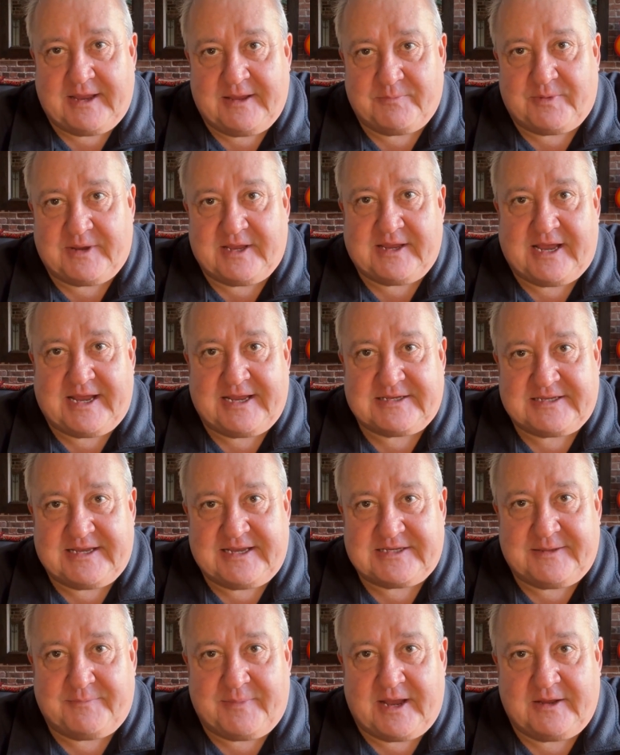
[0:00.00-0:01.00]
realized
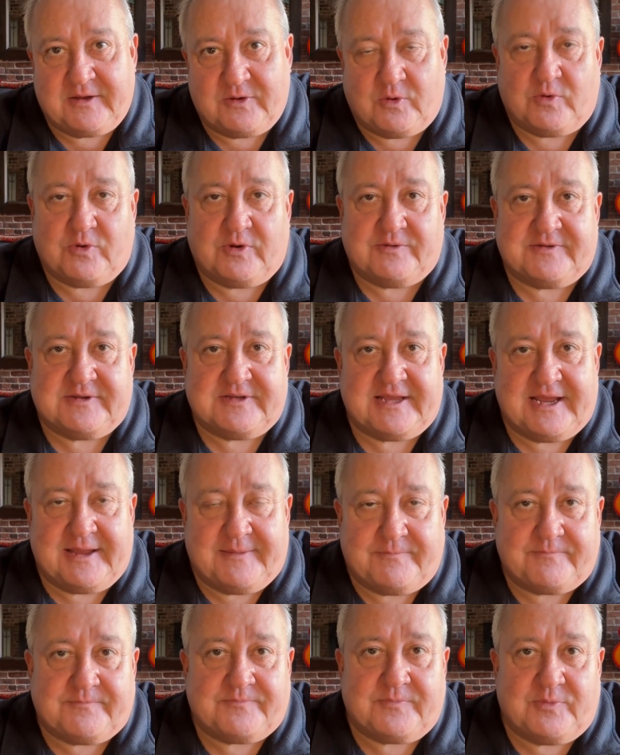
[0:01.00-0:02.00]
it's about all of
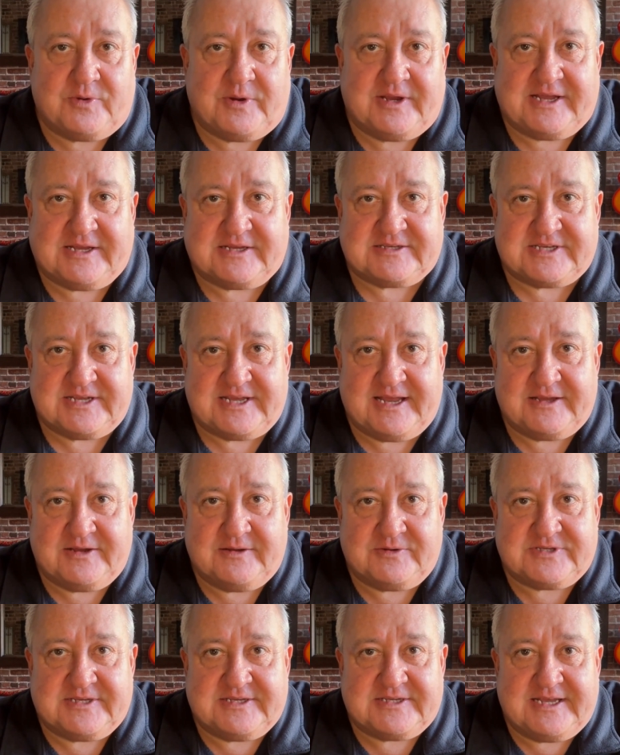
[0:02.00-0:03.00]
them working together
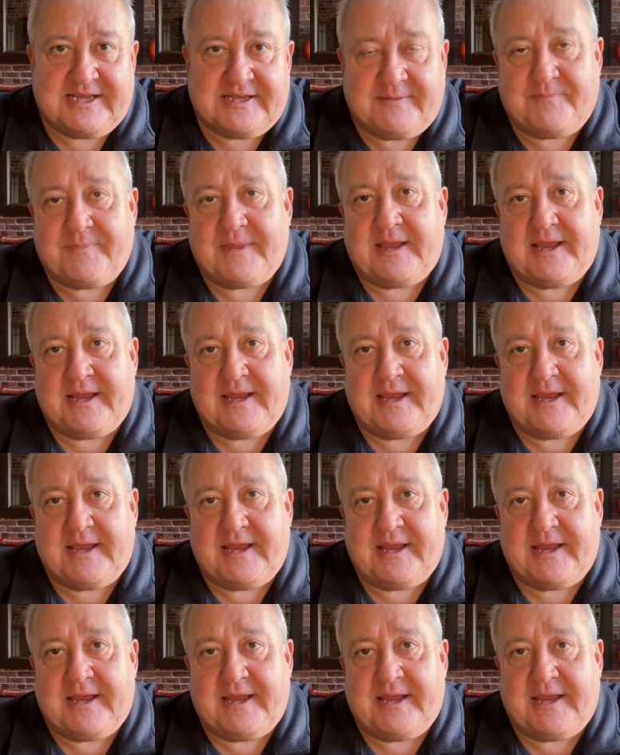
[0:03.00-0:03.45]
as a team.